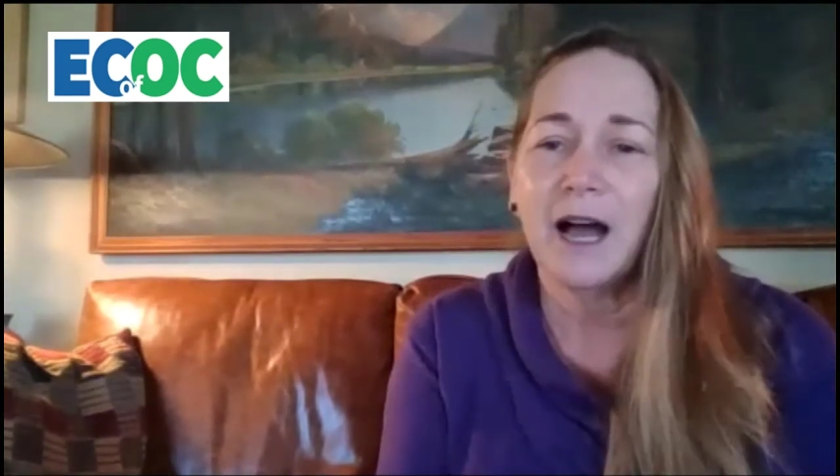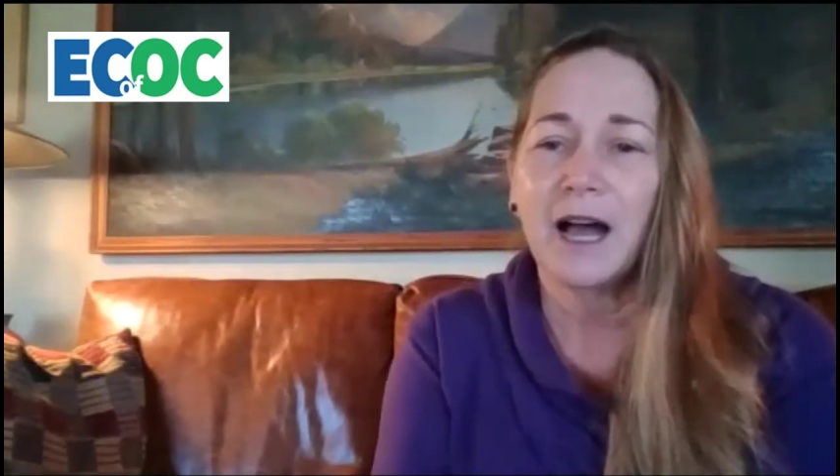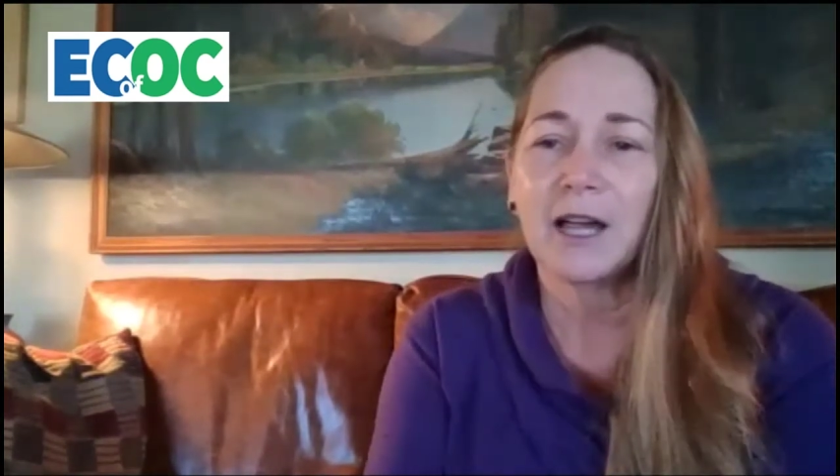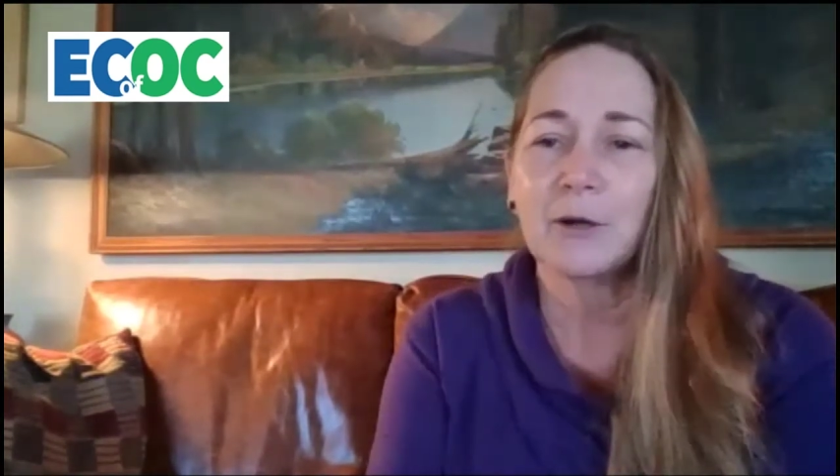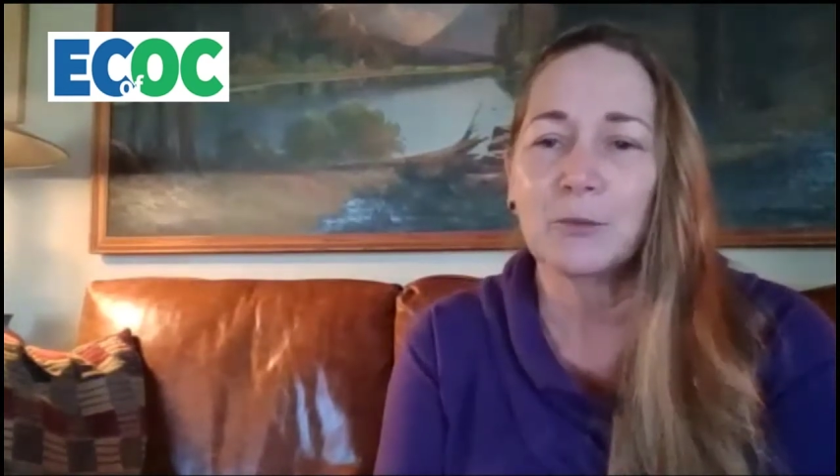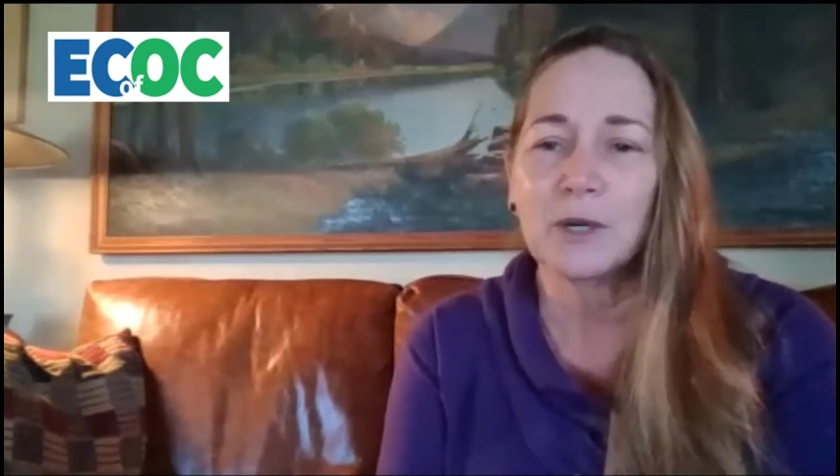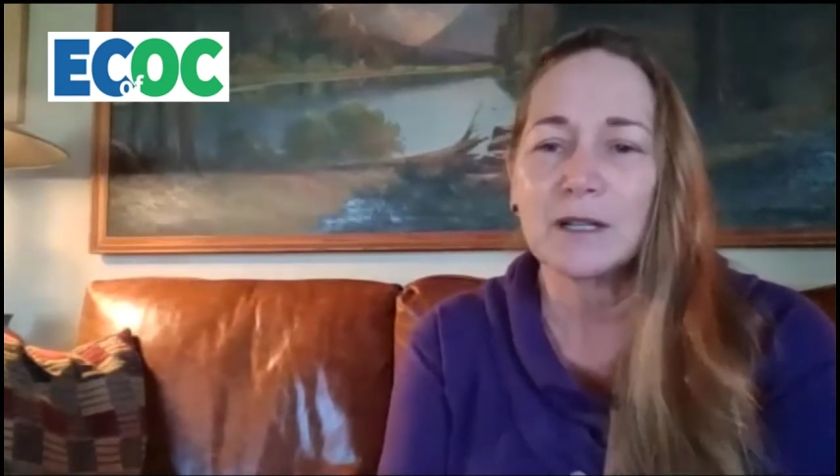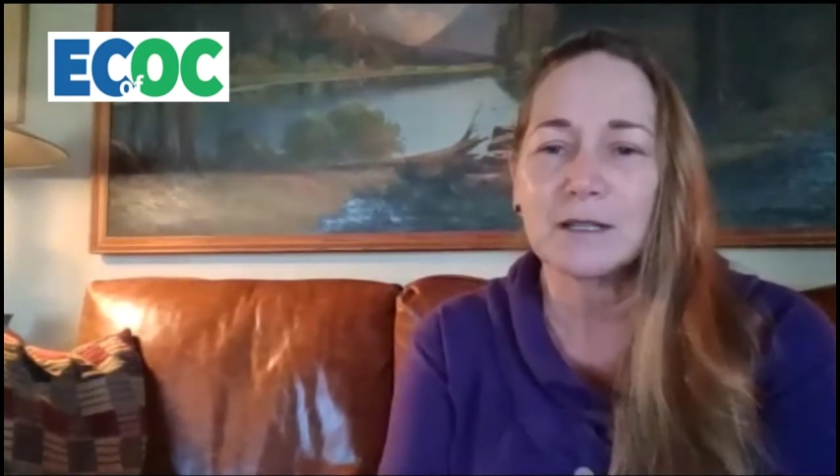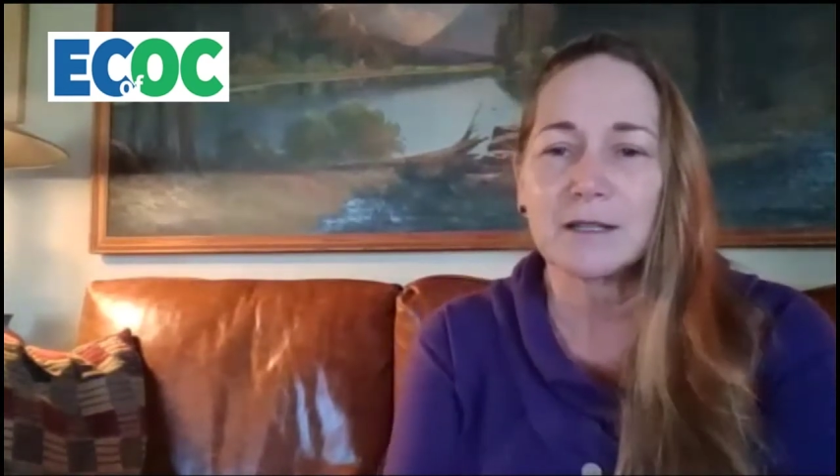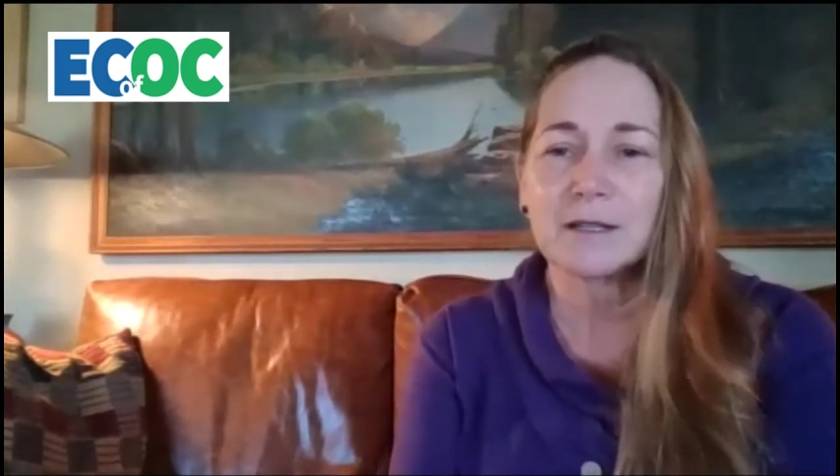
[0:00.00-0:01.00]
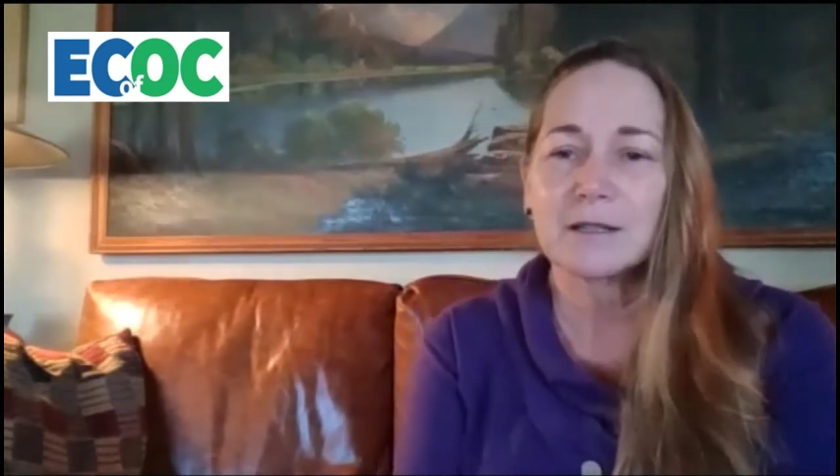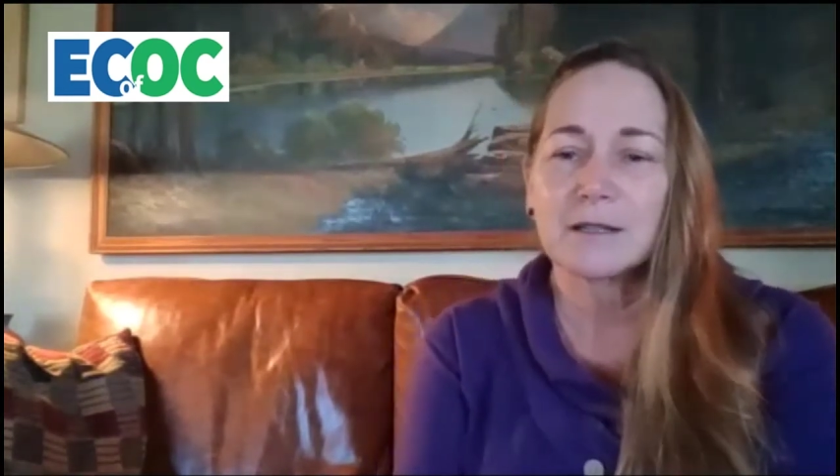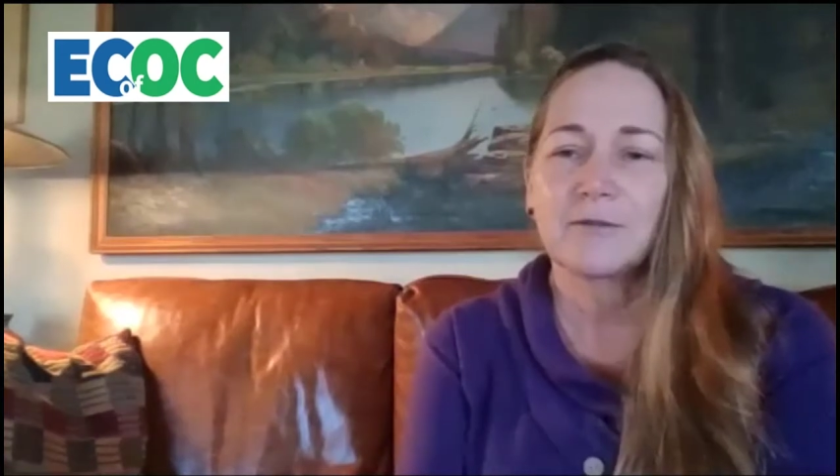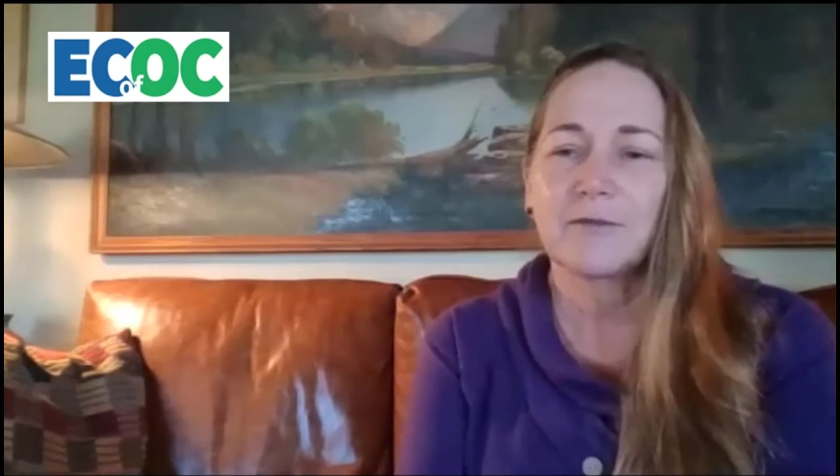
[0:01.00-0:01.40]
I was